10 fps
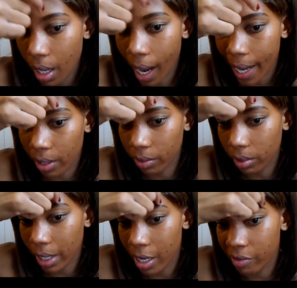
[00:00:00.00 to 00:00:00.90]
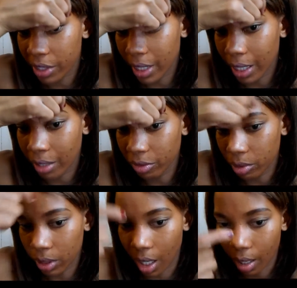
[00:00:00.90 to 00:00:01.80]
I don't ever take off from
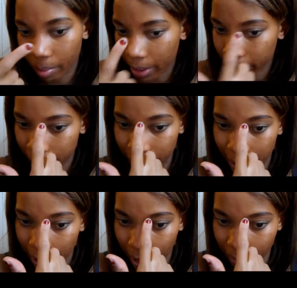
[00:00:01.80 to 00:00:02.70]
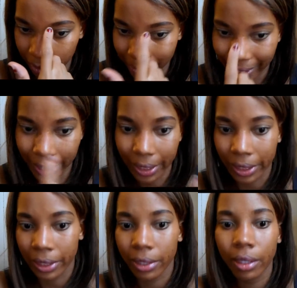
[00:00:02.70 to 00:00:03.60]
the top. I don't ever take off from right
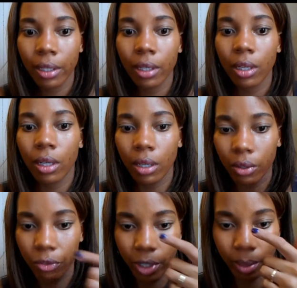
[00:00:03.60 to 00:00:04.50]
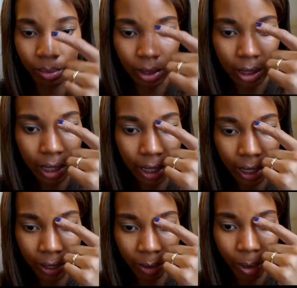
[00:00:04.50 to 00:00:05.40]
here, from the
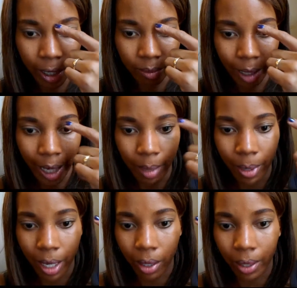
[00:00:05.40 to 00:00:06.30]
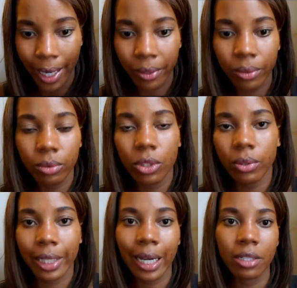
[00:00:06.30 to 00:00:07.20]
inner part of my eyebrow. I don't do
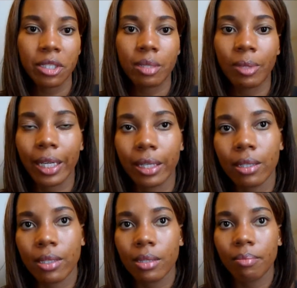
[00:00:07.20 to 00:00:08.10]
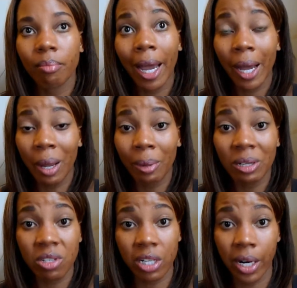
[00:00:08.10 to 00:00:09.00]
that just because my
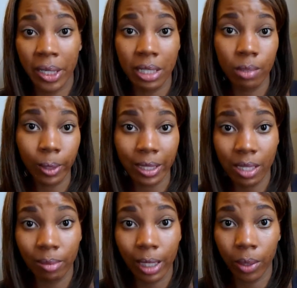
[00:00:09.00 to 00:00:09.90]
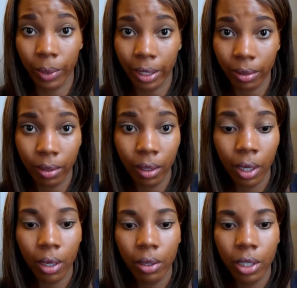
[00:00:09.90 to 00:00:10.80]
eyebrows are already sparse to begin with.
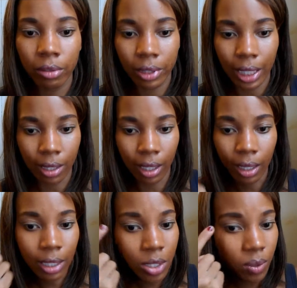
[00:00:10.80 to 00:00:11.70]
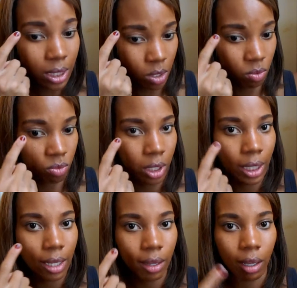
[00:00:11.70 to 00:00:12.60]
They're really thin. This one is
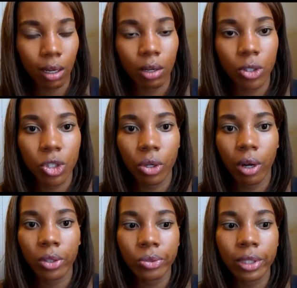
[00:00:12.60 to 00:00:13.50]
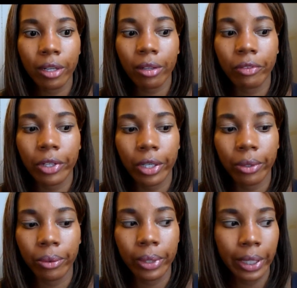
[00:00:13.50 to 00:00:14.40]
really thin, and I'll do another video